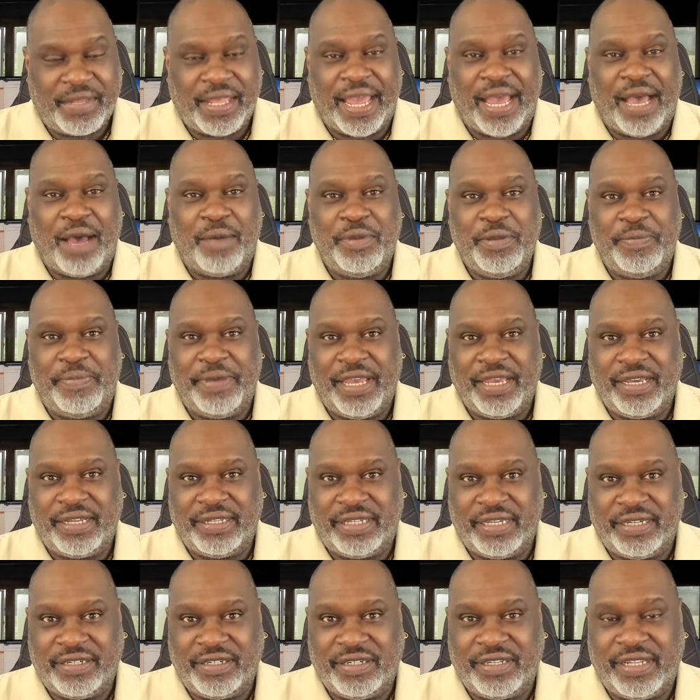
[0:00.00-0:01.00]
I'll be paying
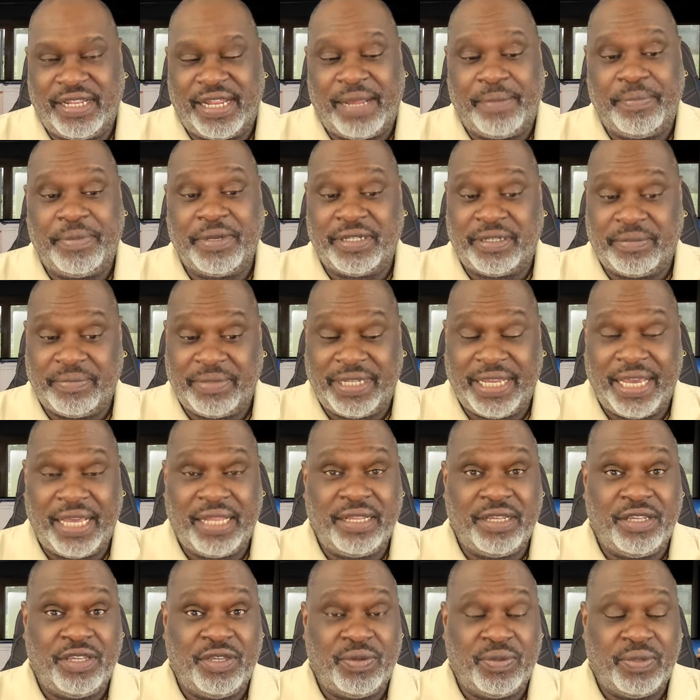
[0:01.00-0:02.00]
attention to that because I'm
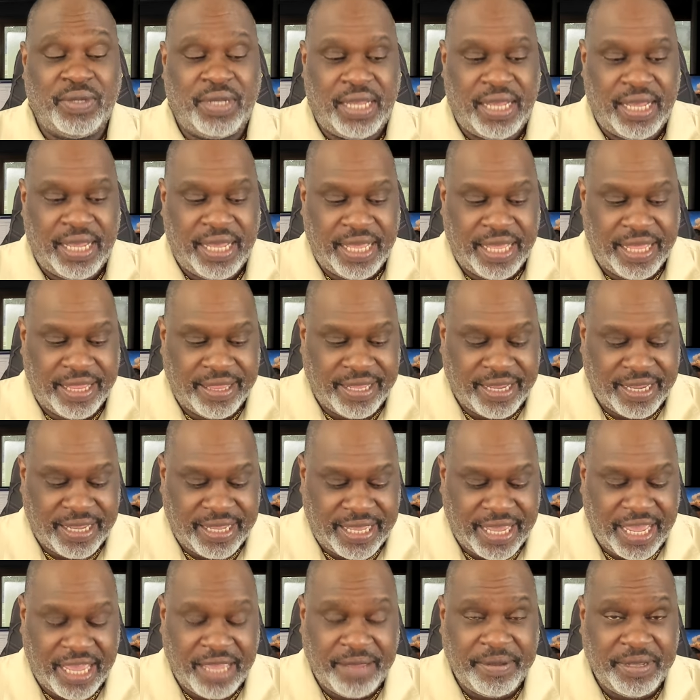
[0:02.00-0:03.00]
telling you, the
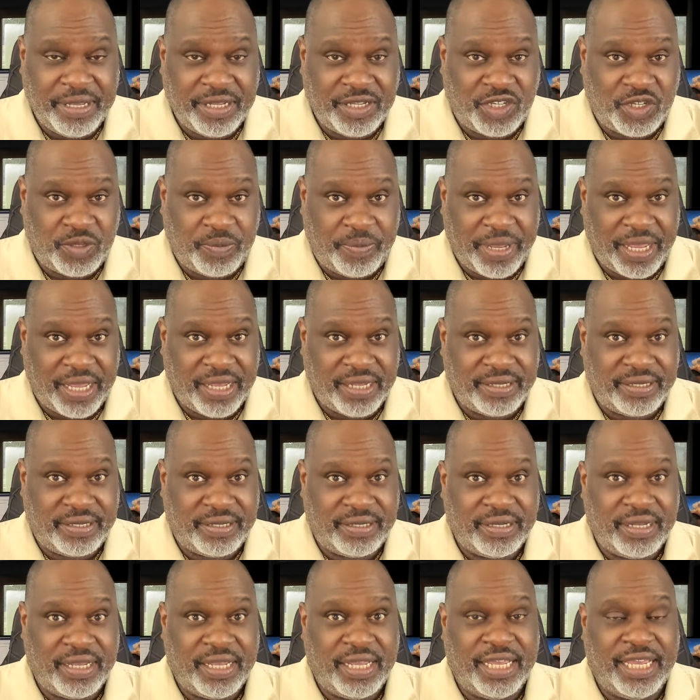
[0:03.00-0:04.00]
gaming
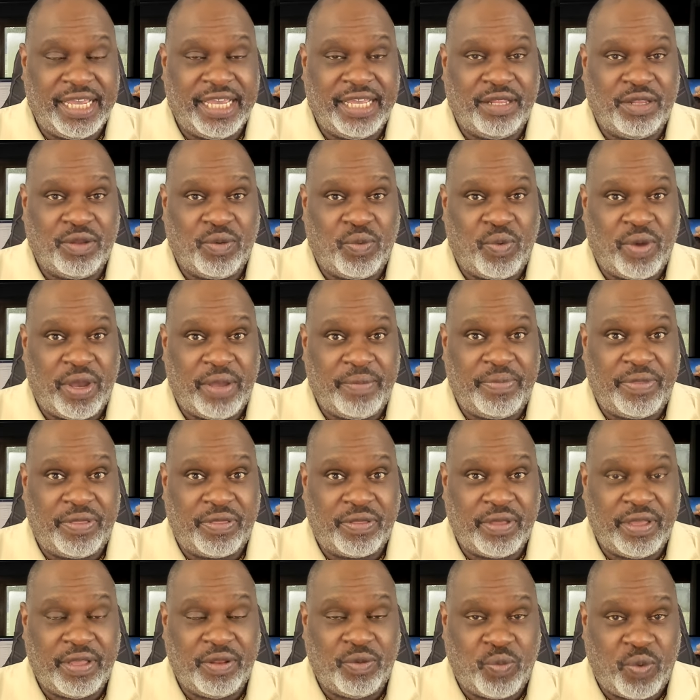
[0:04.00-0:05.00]
space in
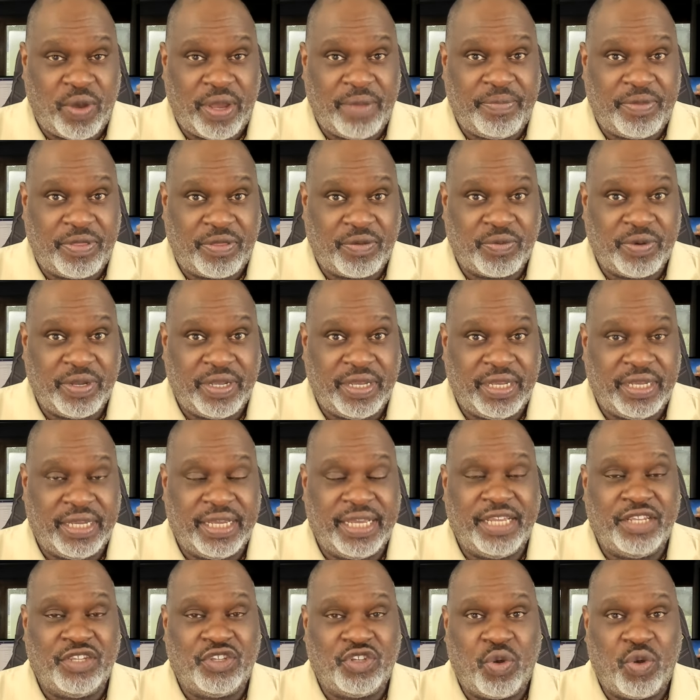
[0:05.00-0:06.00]
Web3
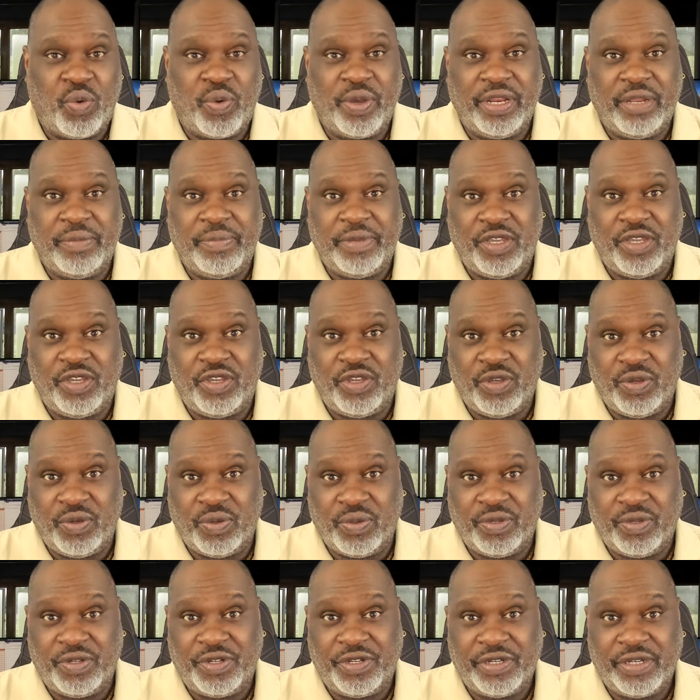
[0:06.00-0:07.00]
is going to be
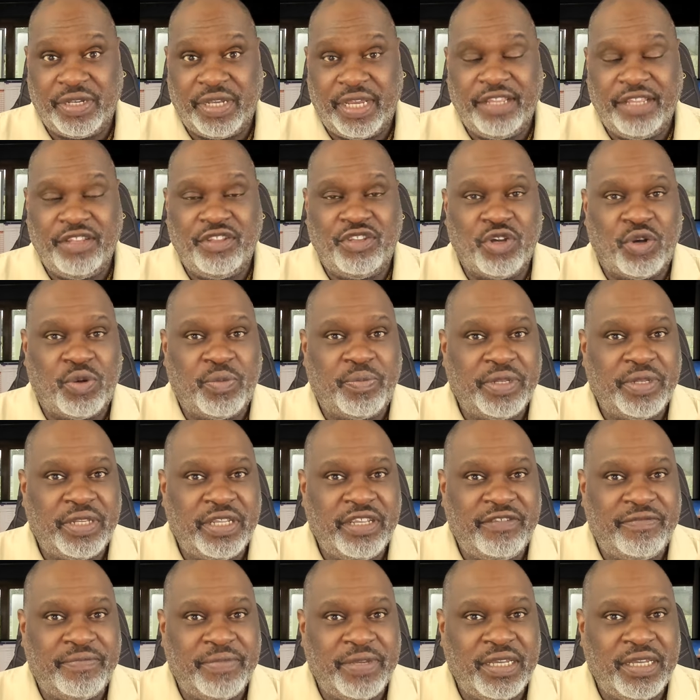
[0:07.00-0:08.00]
huge. Don't
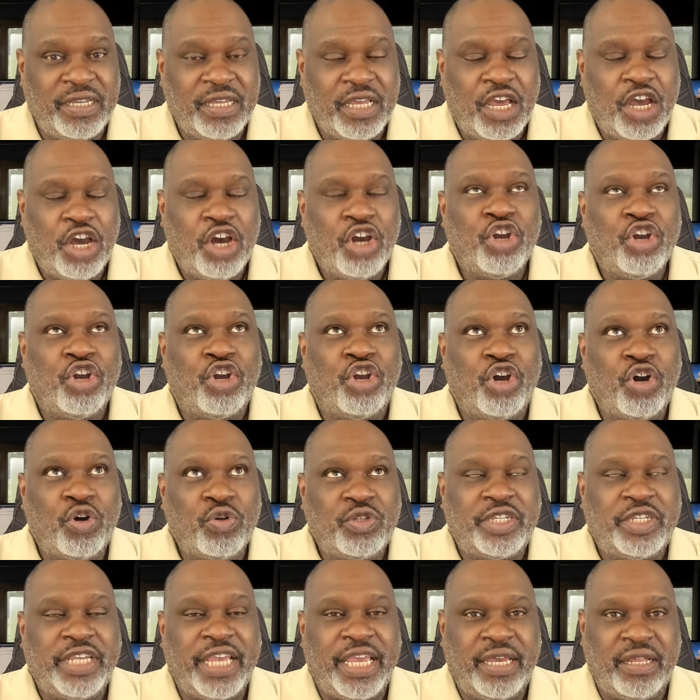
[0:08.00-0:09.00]
believe me? Go
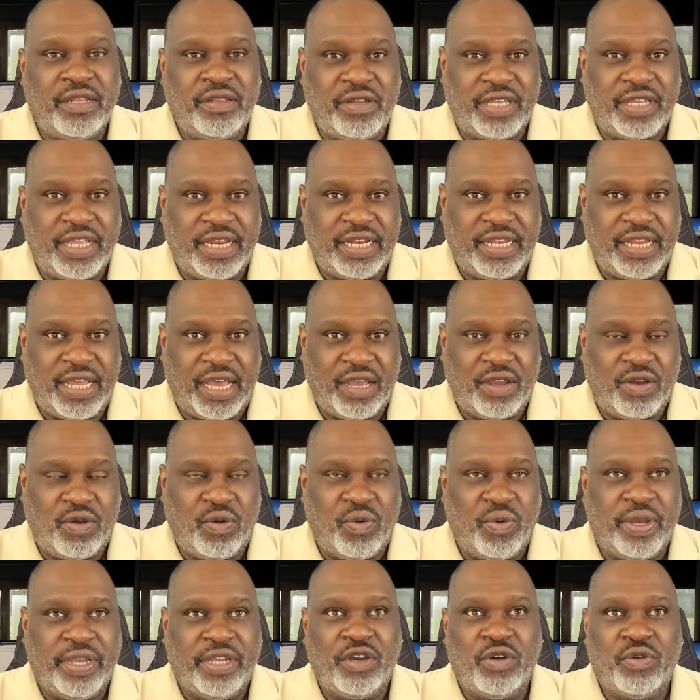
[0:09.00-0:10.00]
take a look at
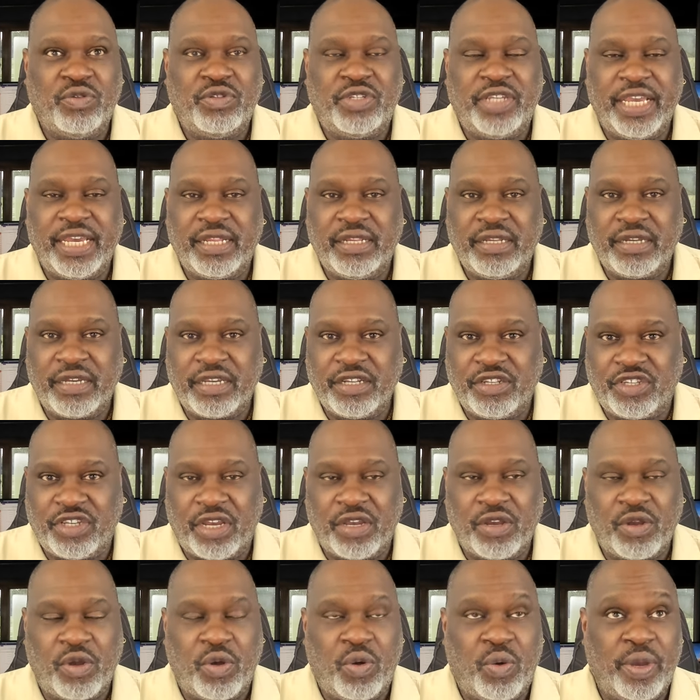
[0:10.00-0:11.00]
Notcoin. Go take a look at
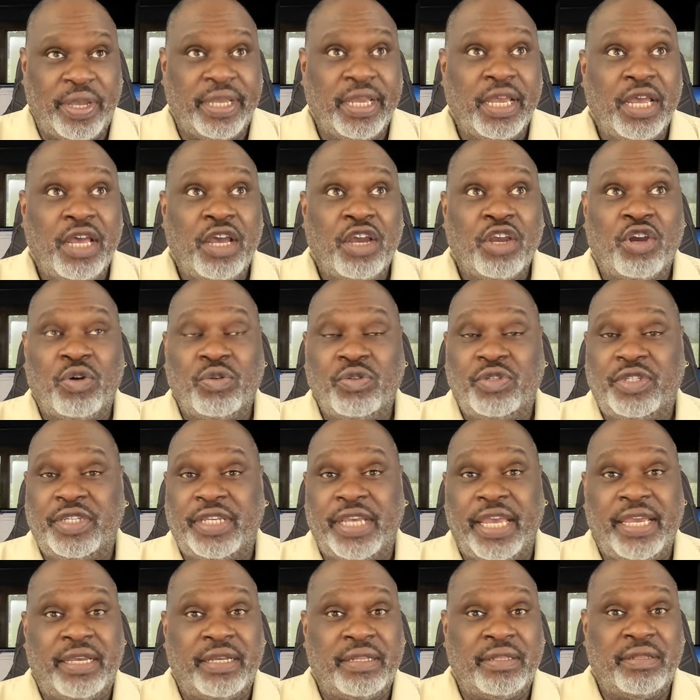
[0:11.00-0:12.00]
Tongcoin. Go
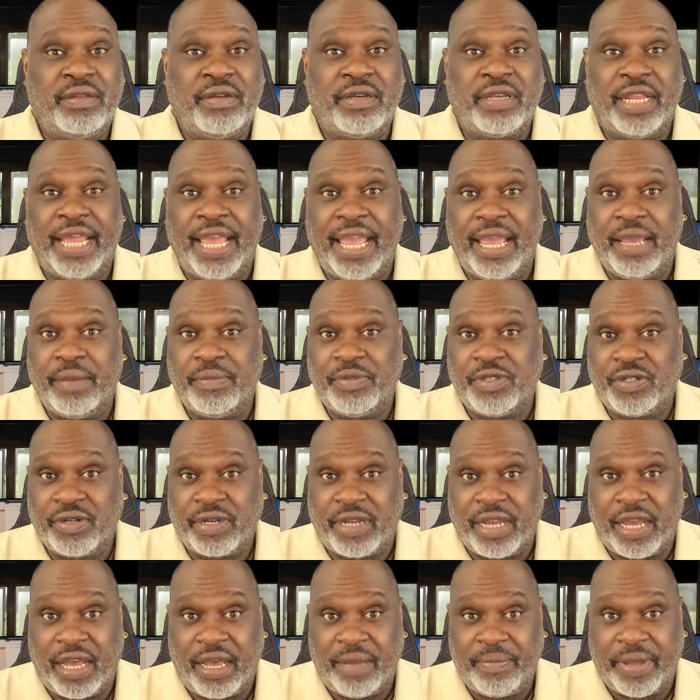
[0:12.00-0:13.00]
take a look at Hamster
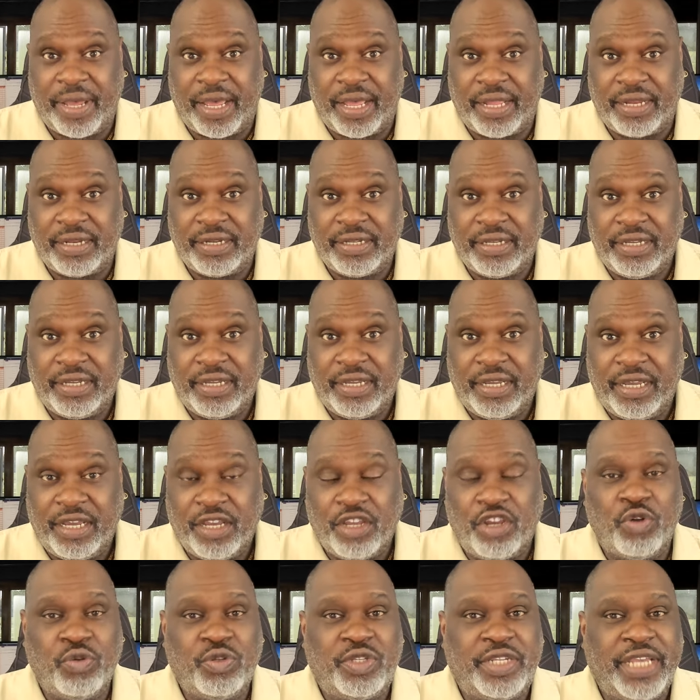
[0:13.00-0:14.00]
Combat.
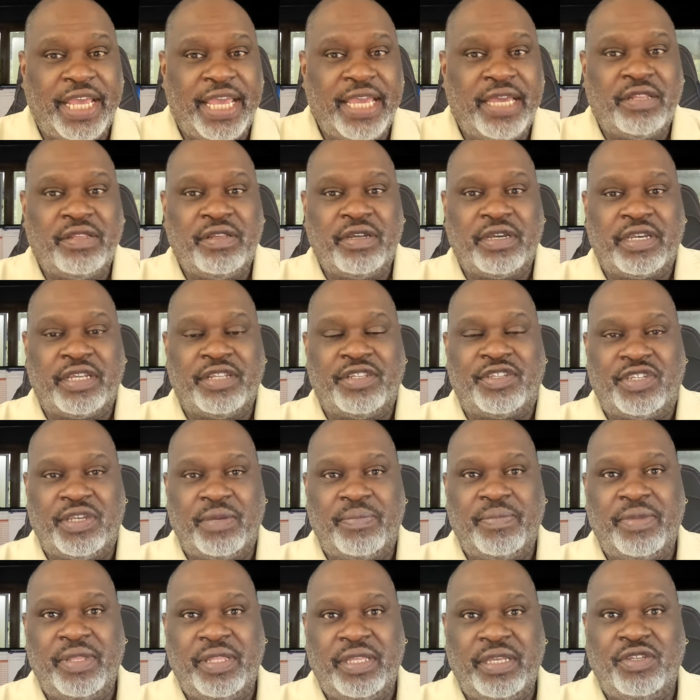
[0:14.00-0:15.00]
Go take a look at
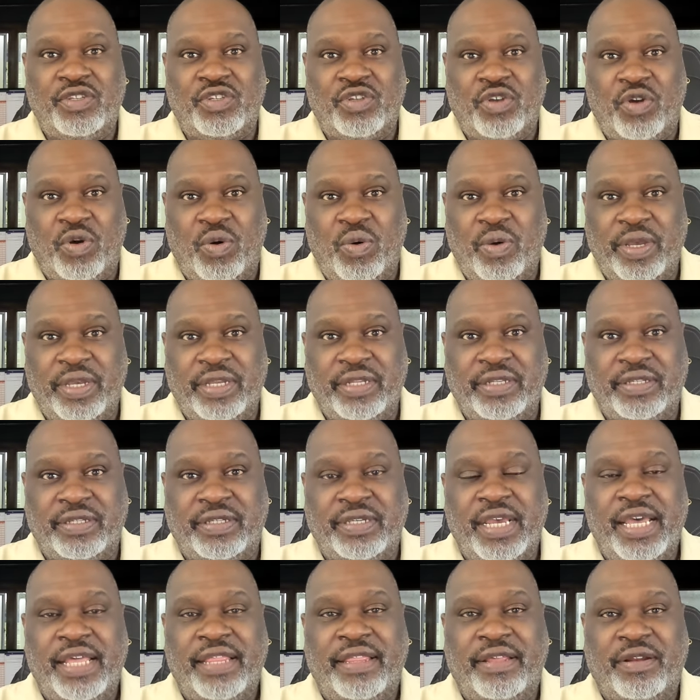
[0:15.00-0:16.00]
some of these coins
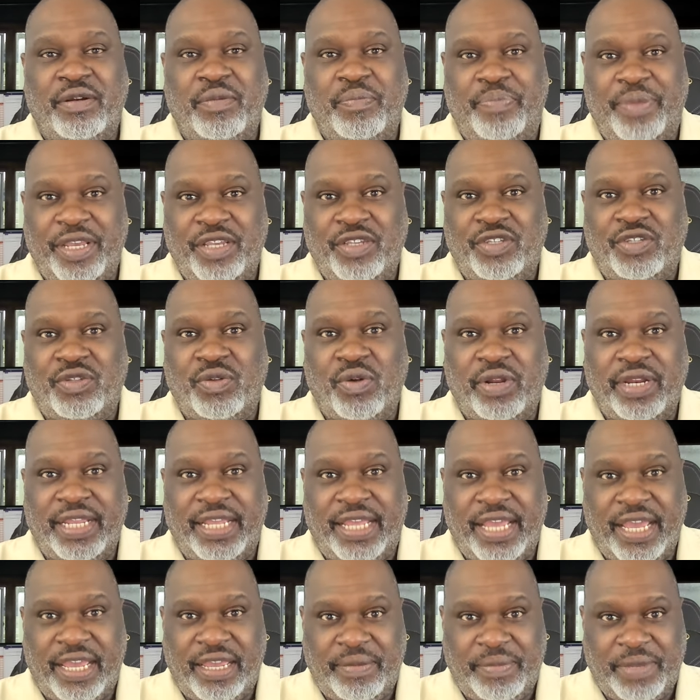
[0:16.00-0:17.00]
that are based on
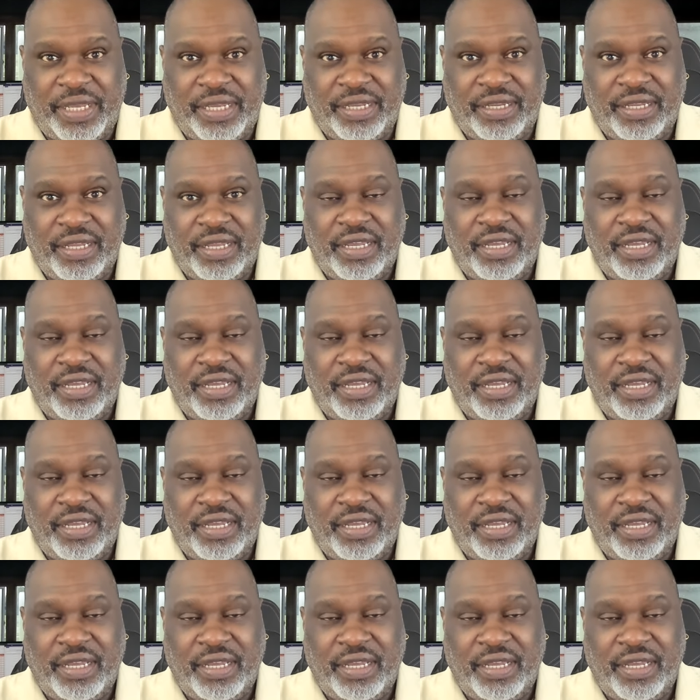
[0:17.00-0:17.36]
gaming.